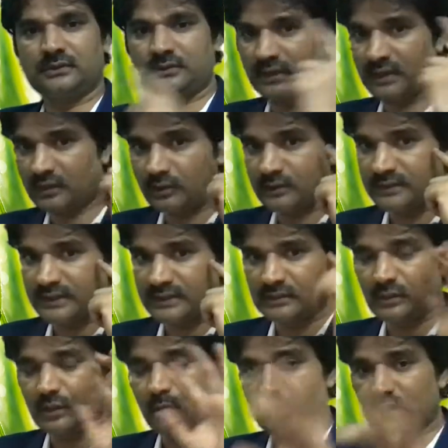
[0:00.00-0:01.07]
Think on
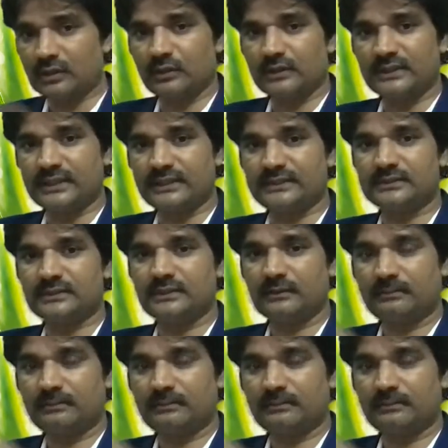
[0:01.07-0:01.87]
that. Work on that.